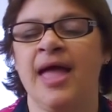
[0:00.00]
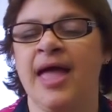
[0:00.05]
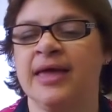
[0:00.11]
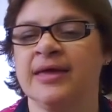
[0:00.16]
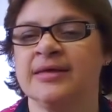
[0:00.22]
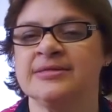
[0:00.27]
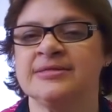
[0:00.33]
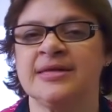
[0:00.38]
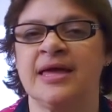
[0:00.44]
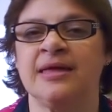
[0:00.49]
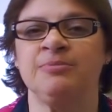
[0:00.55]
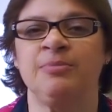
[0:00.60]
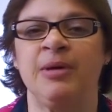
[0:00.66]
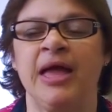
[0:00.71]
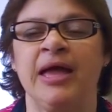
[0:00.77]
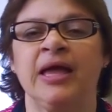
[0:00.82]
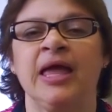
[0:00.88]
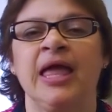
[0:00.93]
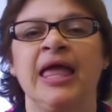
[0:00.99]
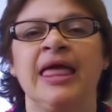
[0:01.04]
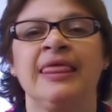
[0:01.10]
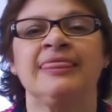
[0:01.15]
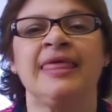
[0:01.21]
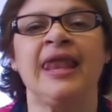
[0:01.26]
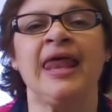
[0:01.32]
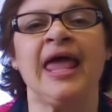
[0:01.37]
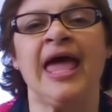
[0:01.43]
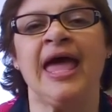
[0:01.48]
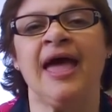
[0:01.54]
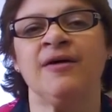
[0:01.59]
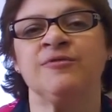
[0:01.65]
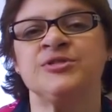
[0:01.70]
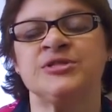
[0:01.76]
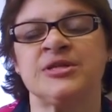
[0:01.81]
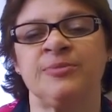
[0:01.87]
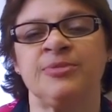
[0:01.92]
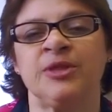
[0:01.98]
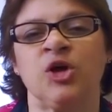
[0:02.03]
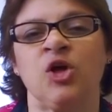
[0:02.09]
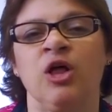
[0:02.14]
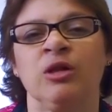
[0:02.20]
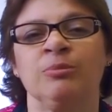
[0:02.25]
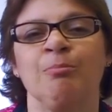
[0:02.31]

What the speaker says: ANZ Bank, that have something called